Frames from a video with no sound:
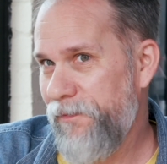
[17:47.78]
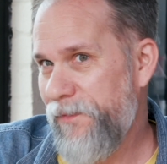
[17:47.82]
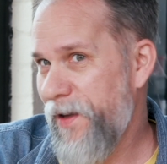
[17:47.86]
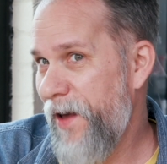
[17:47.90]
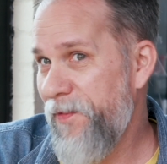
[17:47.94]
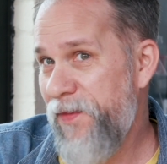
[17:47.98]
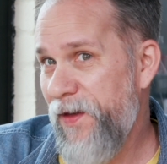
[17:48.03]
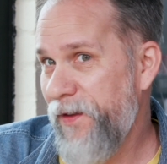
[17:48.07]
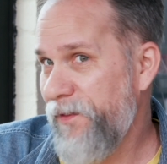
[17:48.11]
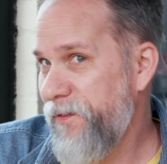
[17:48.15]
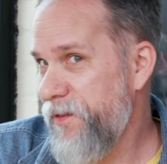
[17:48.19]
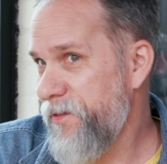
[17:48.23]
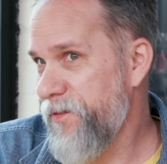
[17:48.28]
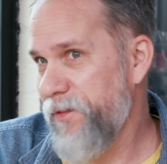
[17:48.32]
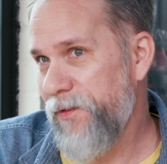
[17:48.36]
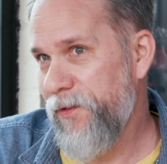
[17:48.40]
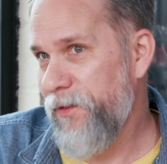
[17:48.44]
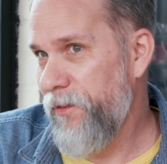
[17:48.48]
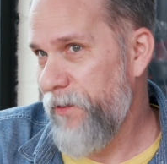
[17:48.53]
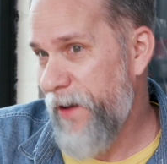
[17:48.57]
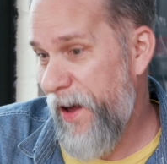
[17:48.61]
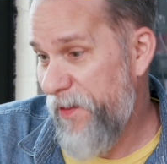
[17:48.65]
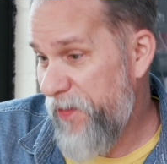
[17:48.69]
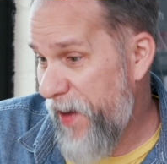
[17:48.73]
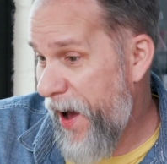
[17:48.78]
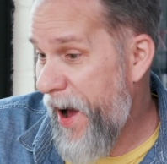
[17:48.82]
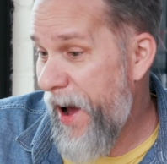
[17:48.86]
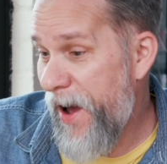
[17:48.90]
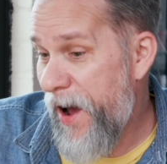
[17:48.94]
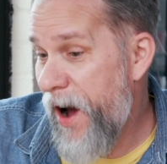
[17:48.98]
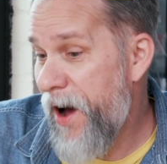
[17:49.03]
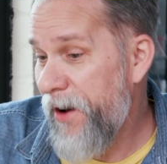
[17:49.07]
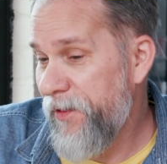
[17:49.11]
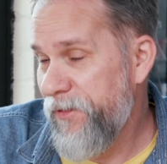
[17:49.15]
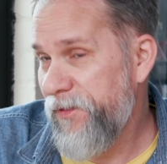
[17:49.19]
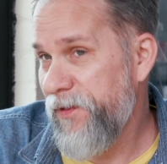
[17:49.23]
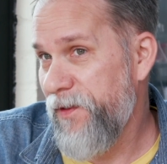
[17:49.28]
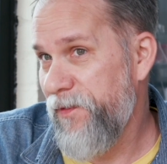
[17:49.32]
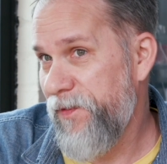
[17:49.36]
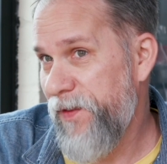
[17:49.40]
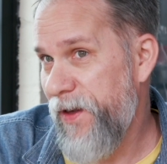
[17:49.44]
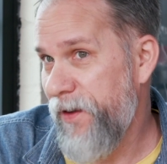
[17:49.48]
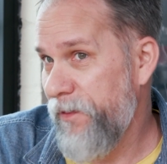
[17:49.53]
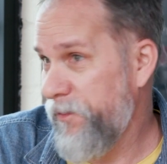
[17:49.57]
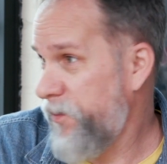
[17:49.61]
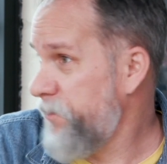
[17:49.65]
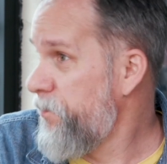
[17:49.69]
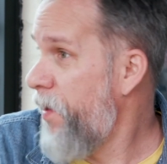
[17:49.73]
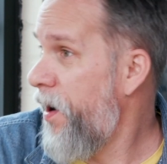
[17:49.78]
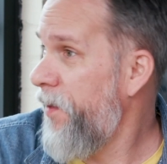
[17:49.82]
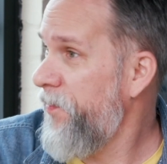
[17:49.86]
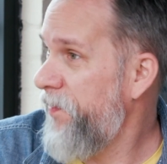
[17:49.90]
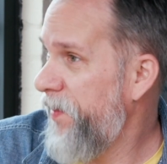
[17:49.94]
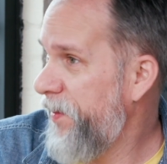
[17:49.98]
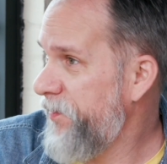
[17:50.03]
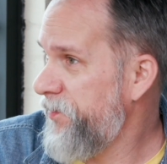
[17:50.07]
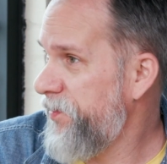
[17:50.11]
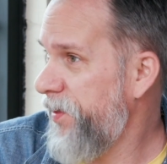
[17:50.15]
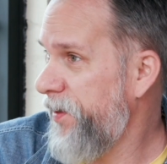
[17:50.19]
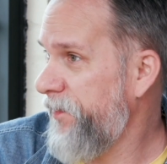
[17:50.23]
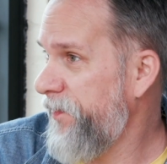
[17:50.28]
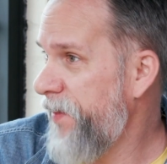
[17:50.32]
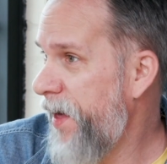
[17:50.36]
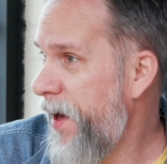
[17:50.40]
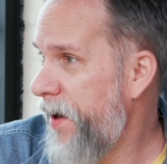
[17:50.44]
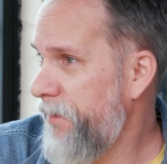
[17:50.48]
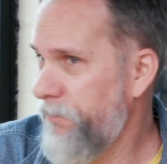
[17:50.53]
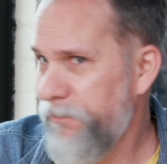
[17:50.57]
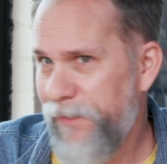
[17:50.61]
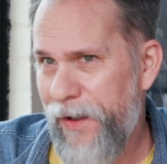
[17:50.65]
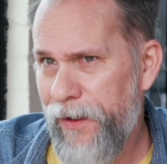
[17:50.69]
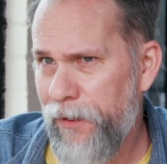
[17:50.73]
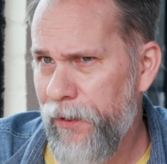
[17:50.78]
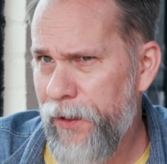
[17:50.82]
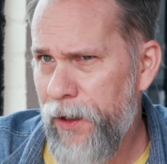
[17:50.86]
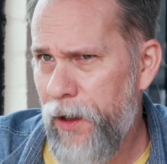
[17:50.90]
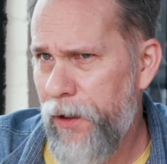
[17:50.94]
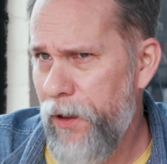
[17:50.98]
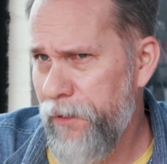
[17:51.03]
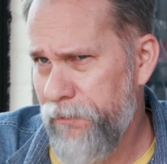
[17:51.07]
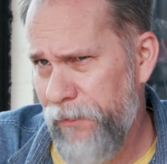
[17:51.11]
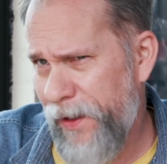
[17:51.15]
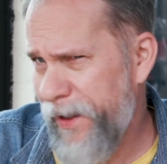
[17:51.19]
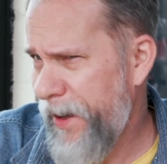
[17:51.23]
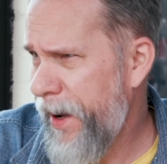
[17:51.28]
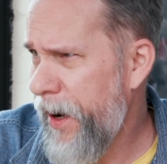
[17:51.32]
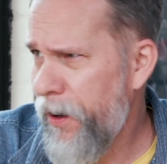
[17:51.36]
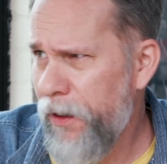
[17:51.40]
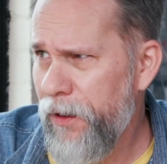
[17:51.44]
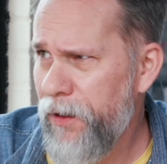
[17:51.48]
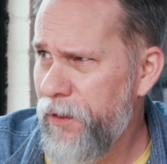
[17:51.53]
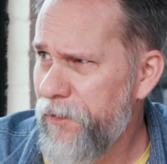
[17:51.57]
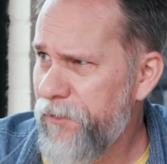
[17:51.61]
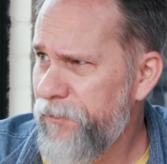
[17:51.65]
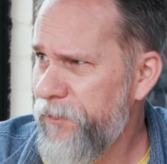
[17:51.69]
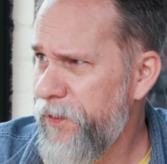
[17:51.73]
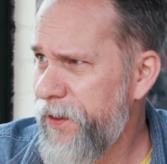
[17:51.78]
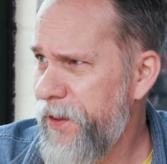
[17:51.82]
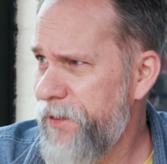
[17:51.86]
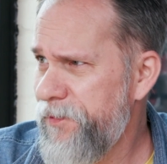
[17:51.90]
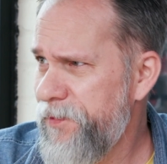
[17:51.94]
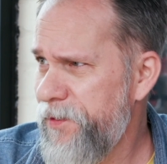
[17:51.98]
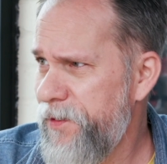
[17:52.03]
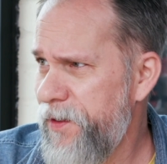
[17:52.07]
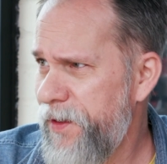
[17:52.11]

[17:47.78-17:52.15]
I think these I honestly think small things like that, like haircuts for kids